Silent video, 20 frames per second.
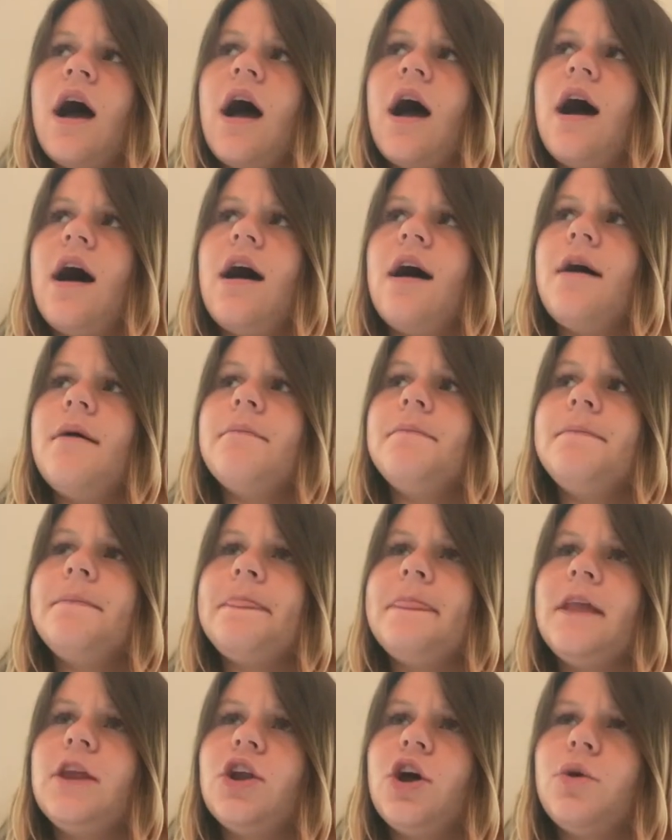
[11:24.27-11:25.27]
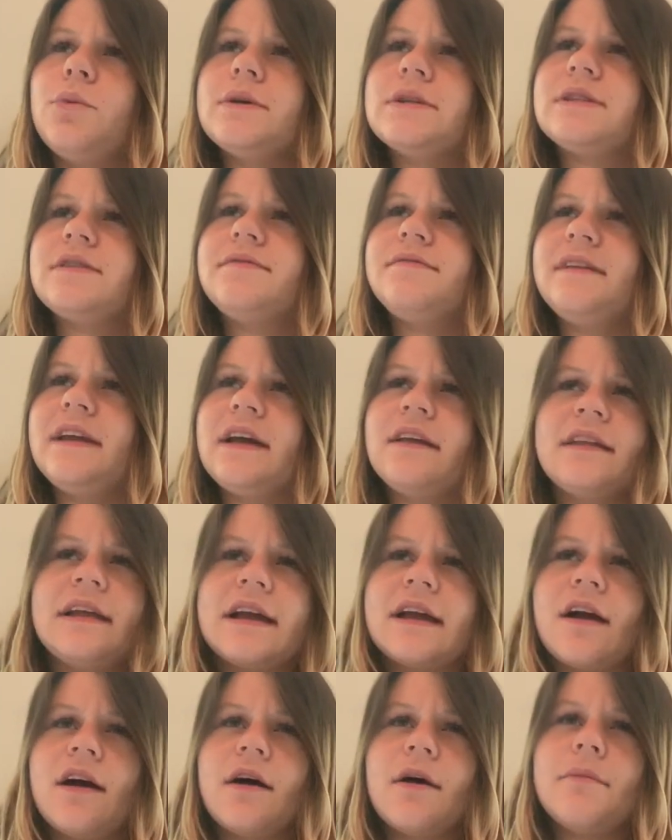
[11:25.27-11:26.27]
was
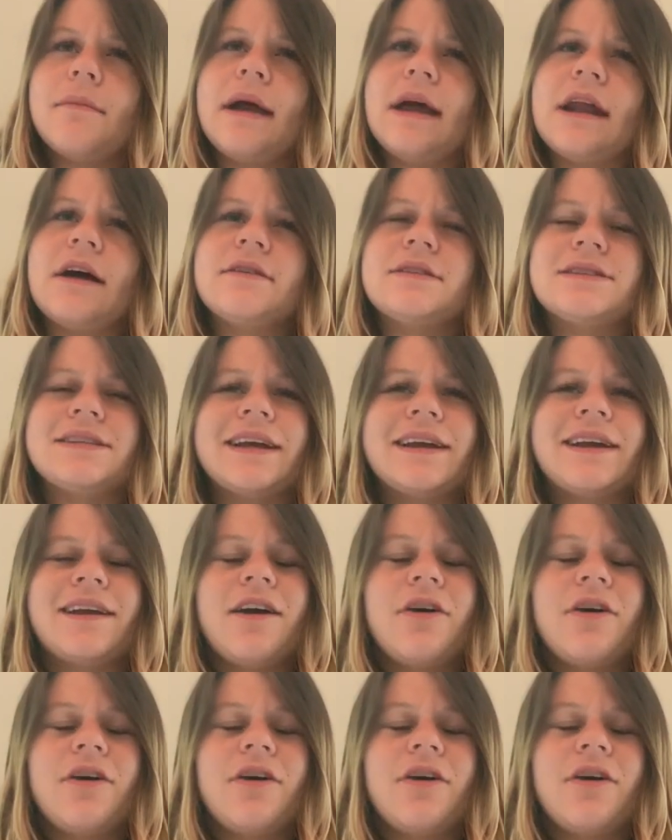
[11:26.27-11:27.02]
feeling them, and I was like,